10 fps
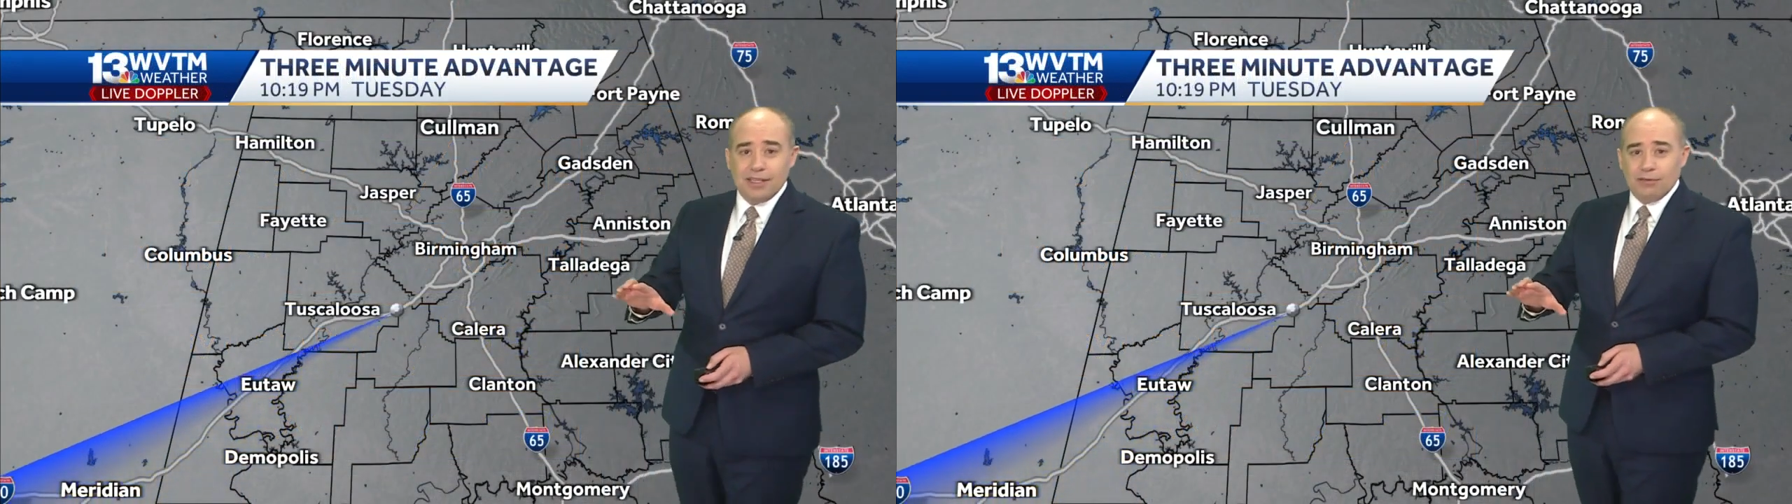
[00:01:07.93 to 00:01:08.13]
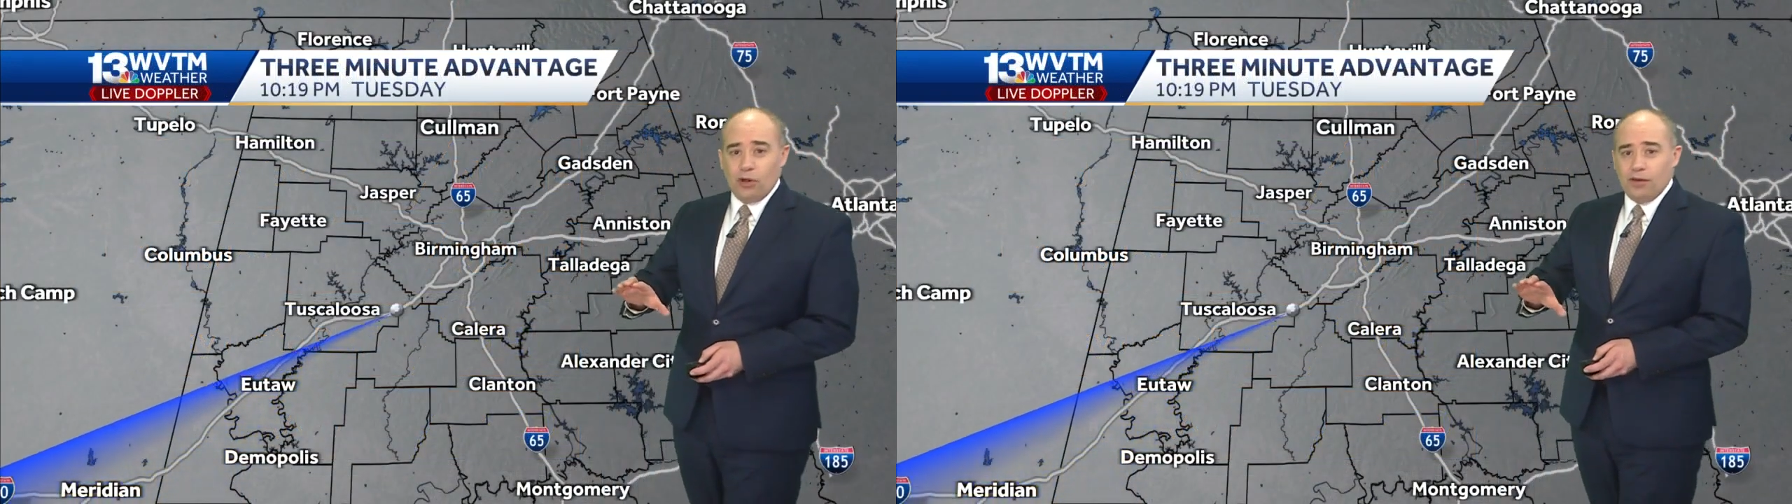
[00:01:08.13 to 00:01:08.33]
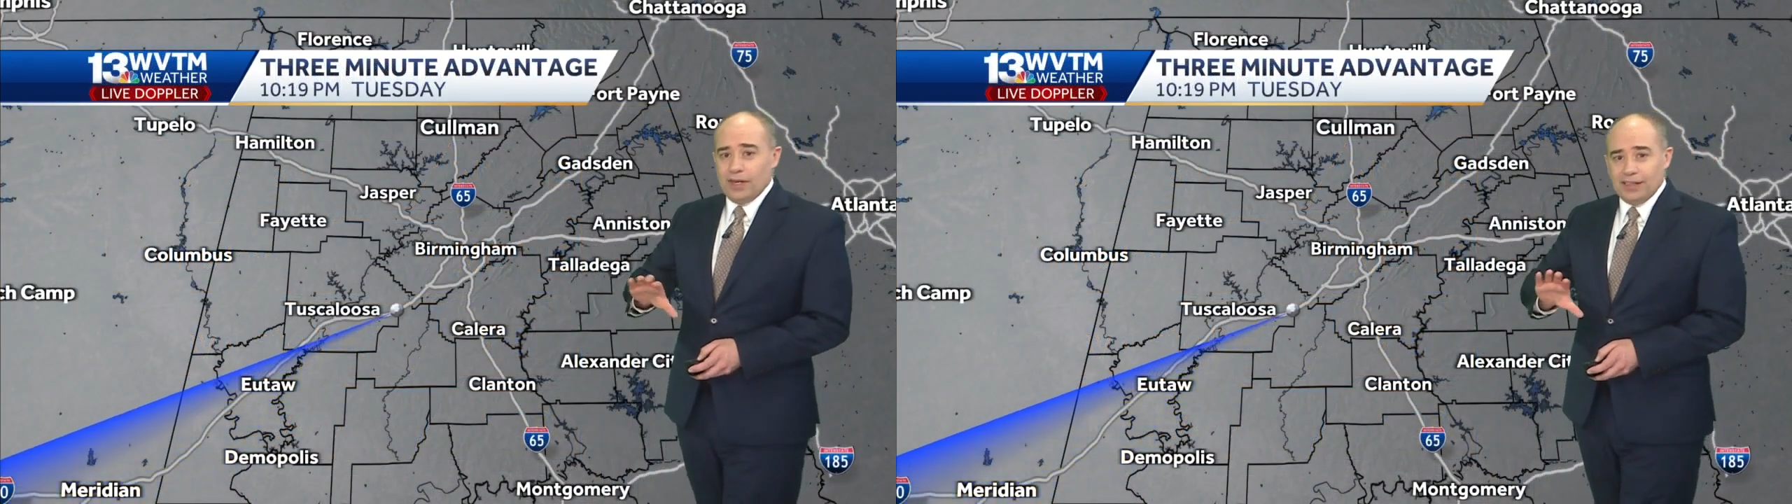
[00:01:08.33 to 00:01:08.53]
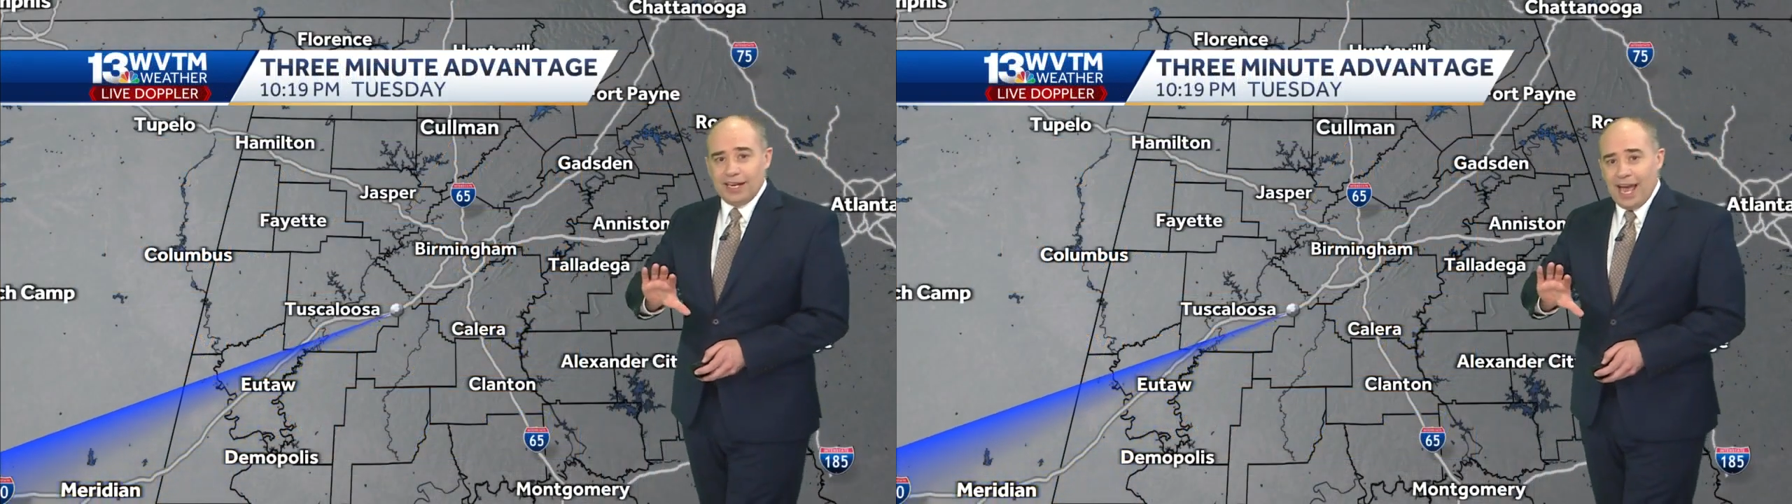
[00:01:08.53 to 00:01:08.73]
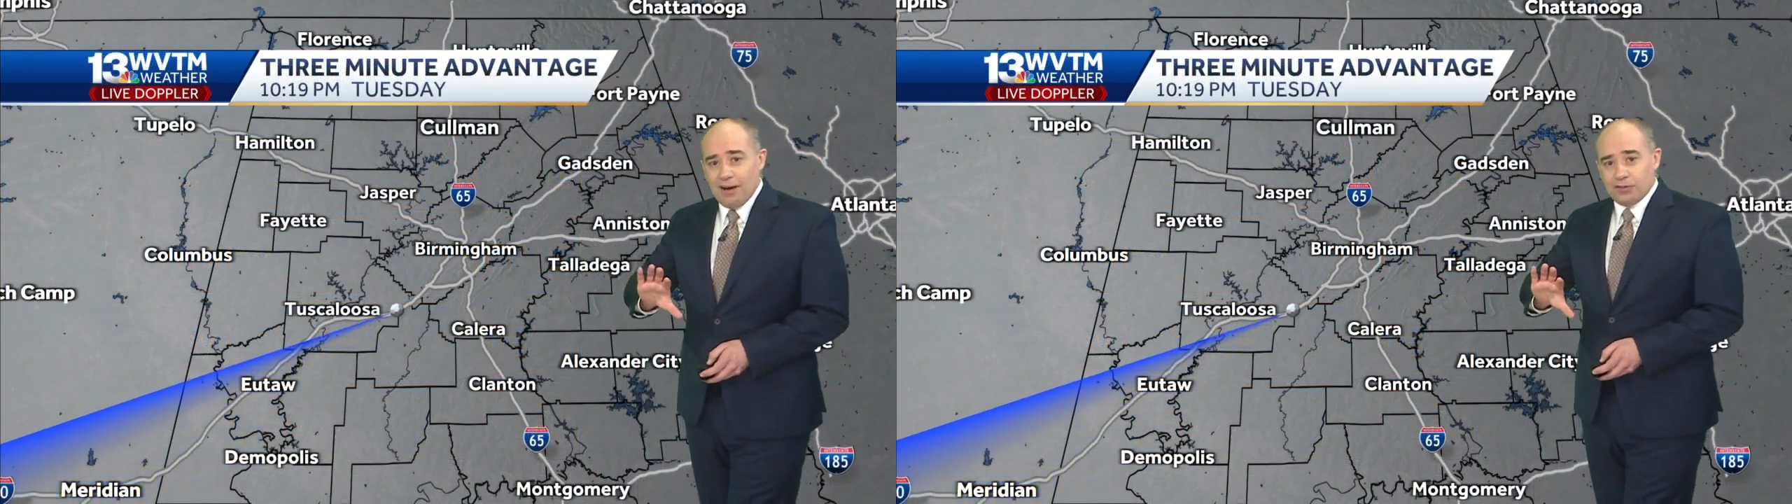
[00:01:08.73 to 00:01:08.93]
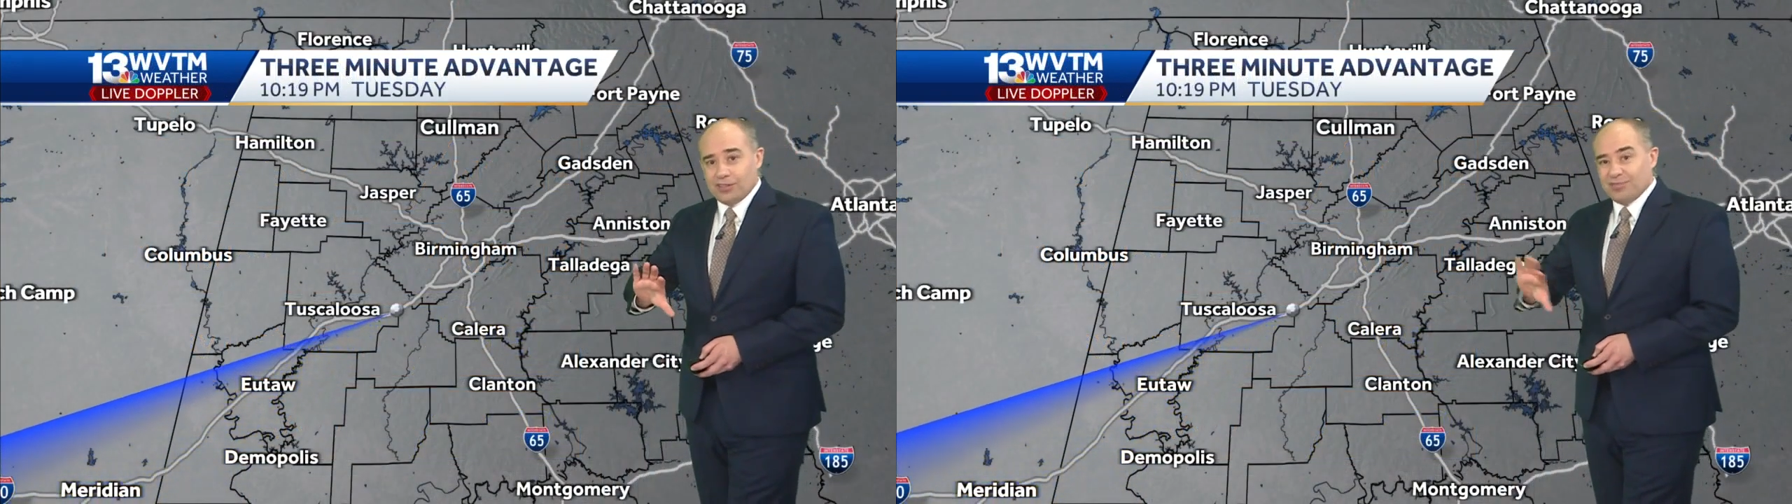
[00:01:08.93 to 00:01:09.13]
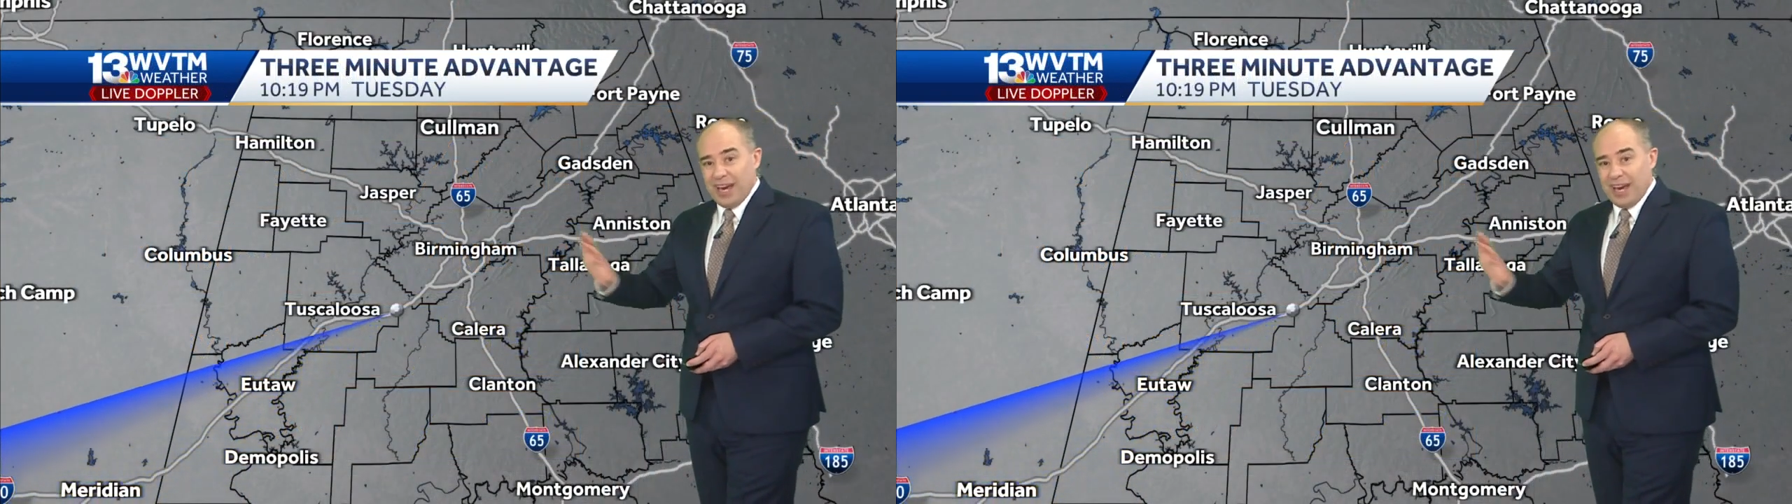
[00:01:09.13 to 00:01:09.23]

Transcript: involve anything after